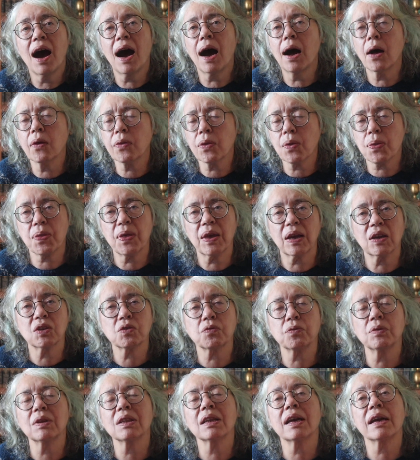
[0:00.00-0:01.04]
other
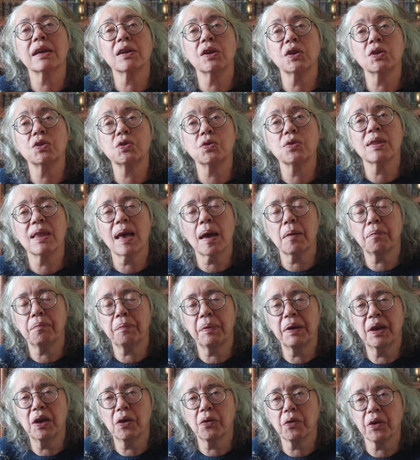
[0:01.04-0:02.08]
things relating to that
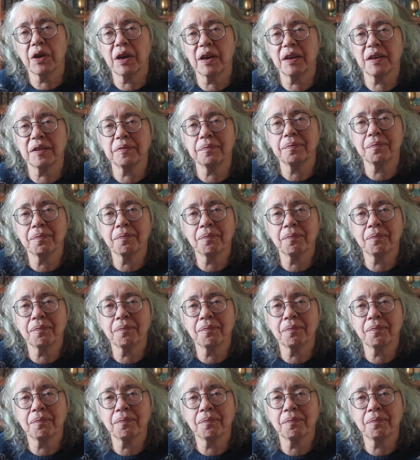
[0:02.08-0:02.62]
period,